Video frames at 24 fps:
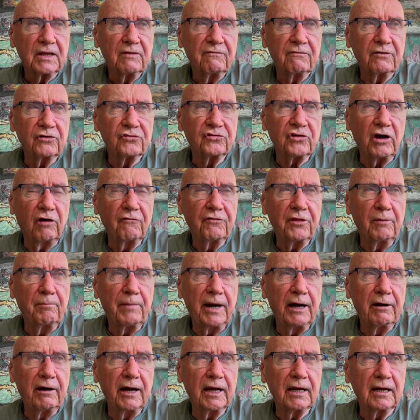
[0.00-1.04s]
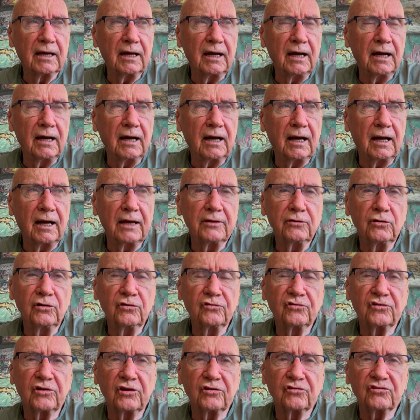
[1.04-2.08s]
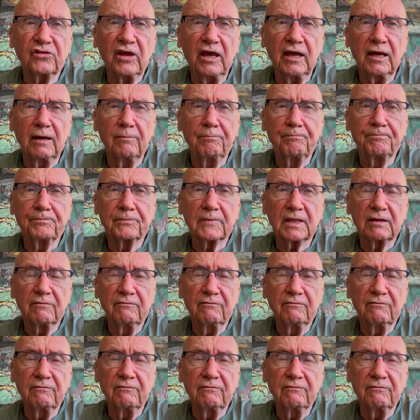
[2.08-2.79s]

For South America, I used the same